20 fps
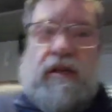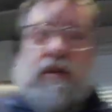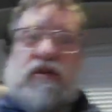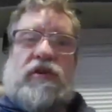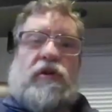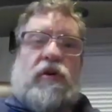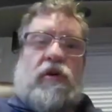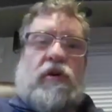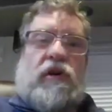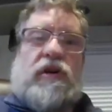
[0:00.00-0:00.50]

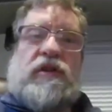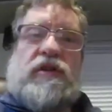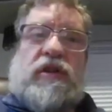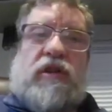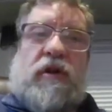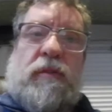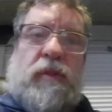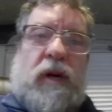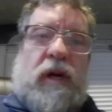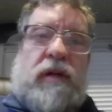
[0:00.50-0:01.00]
storage
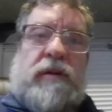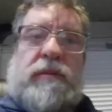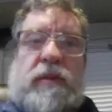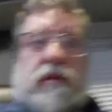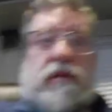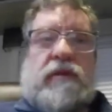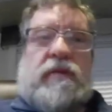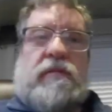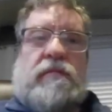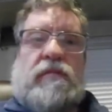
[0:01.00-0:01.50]

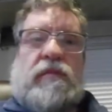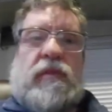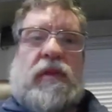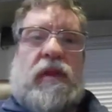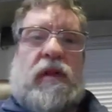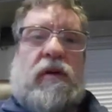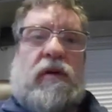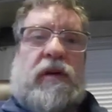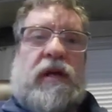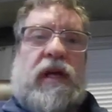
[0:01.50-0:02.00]
compartment,
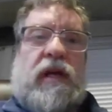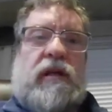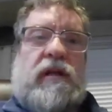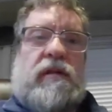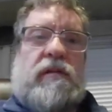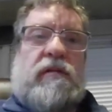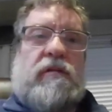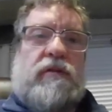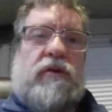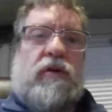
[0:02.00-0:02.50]
okay?
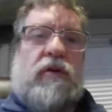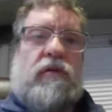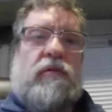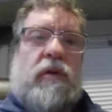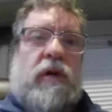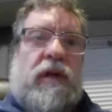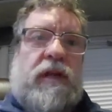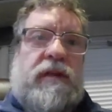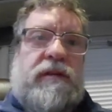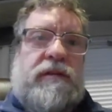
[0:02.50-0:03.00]
So
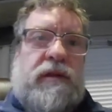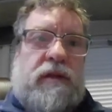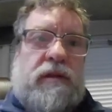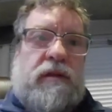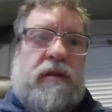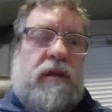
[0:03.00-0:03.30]
what is it?